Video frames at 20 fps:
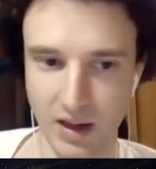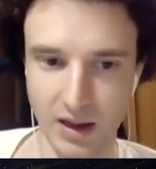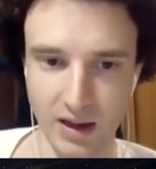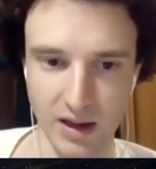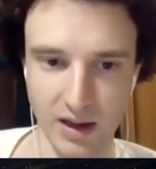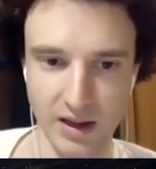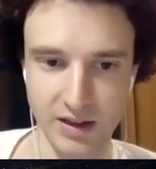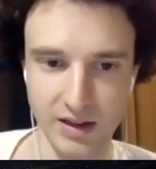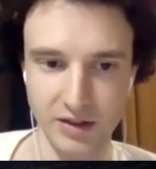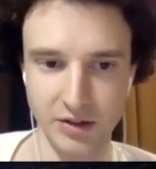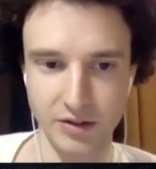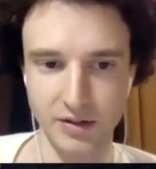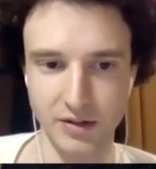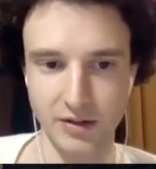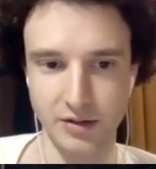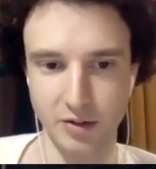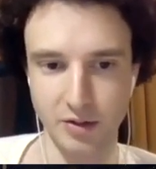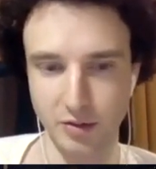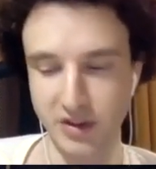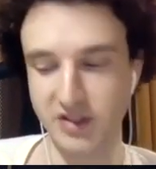And
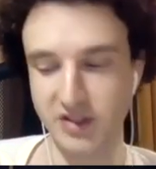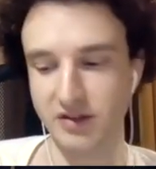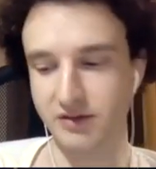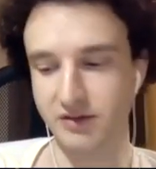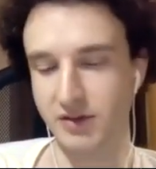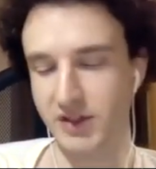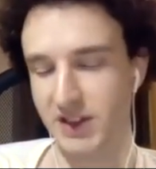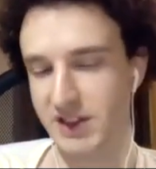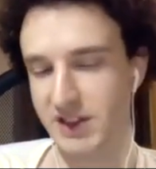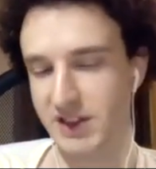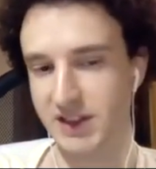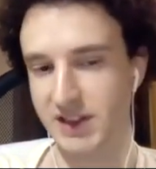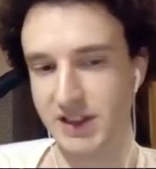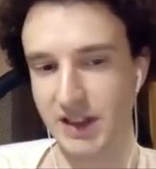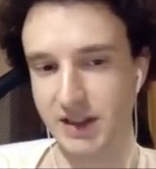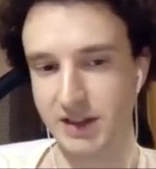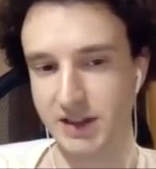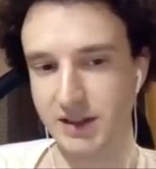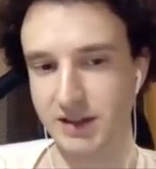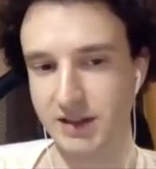the reason for this is
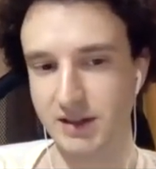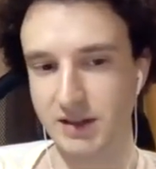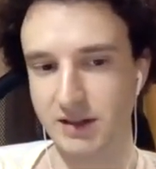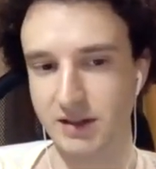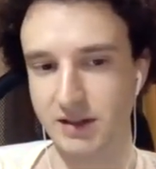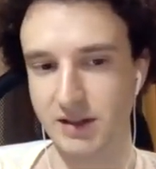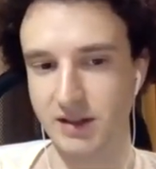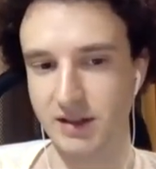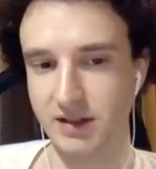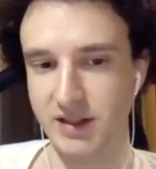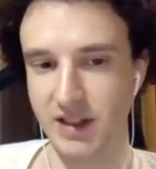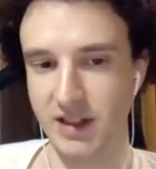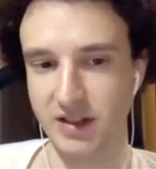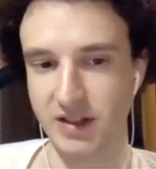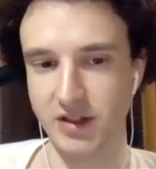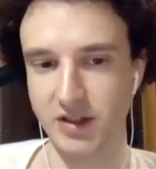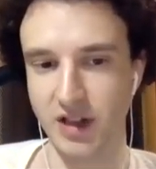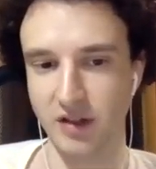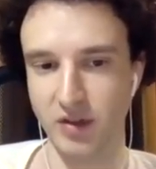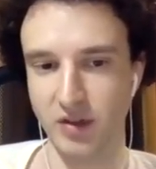that the
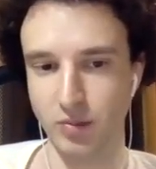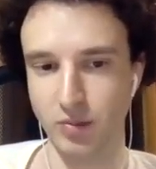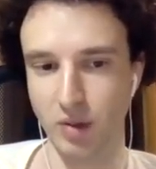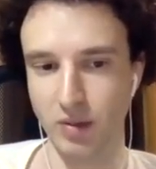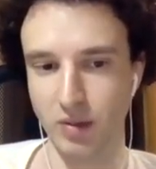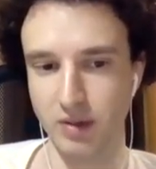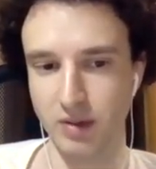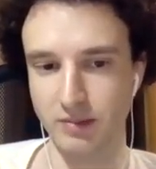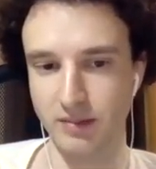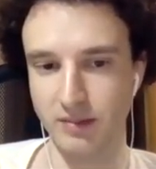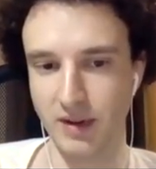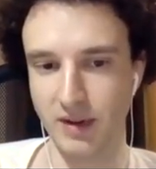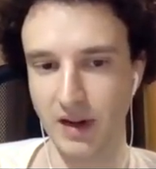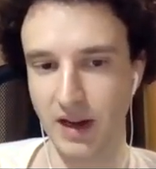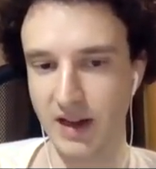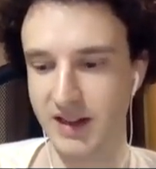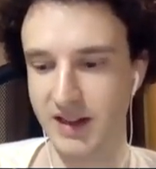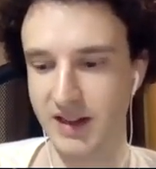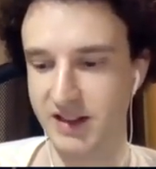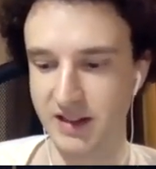consensus halving problem
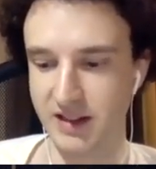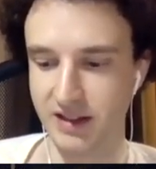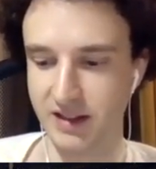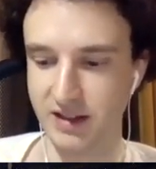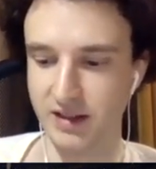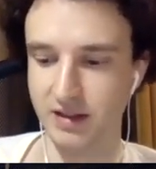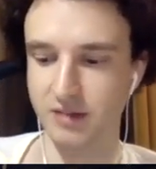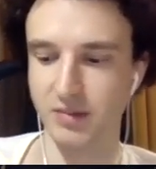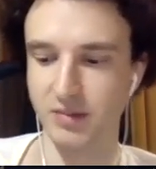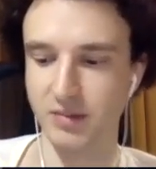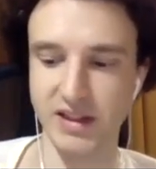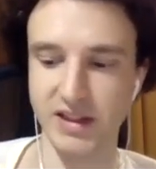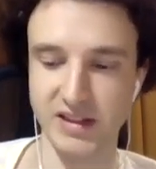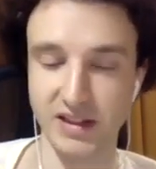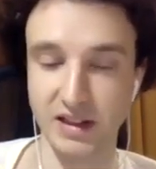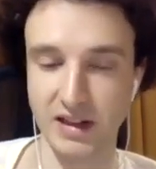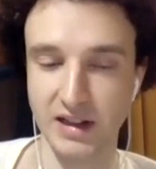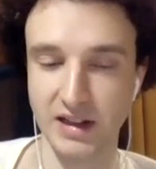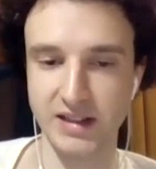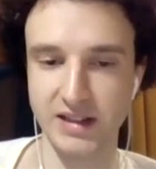lies in a
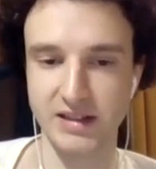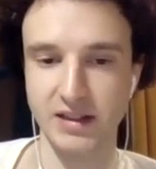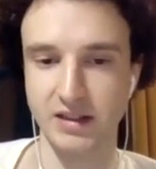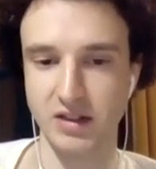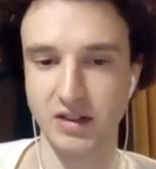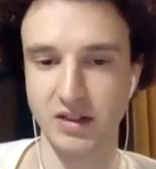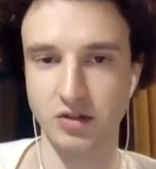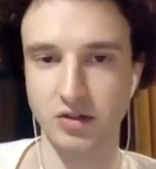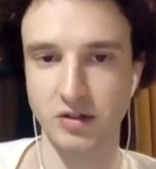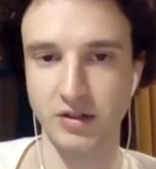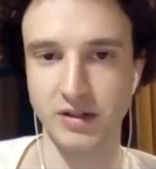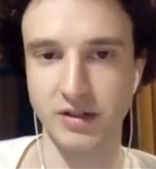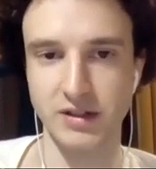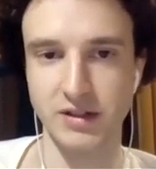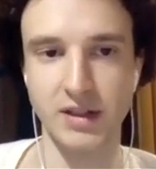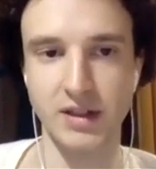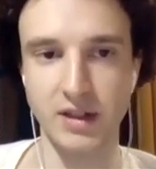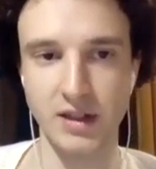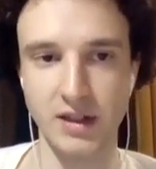complexity class that is called